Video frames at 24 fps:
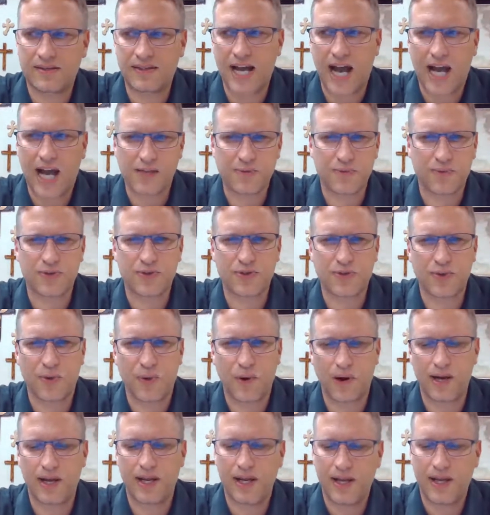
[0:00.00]
gospel
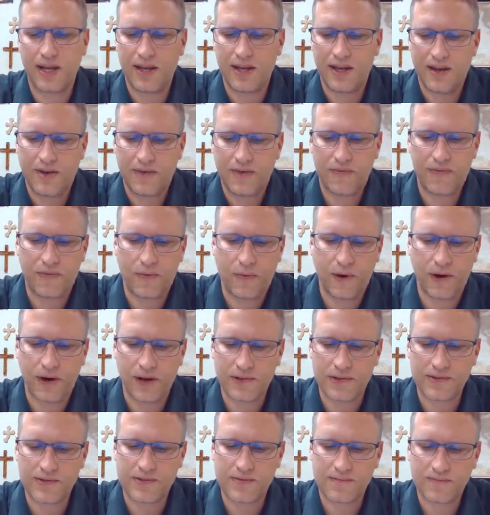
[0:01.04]
story for
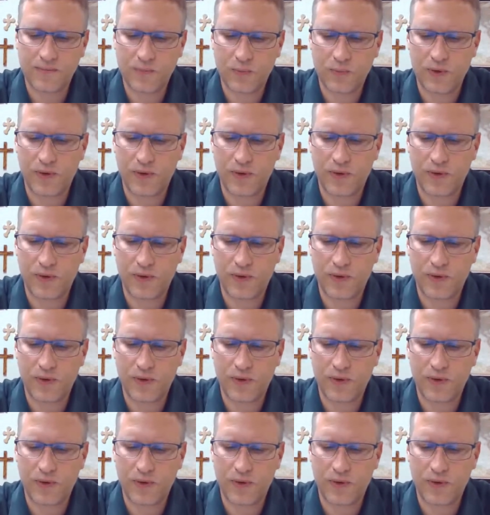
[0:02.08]
us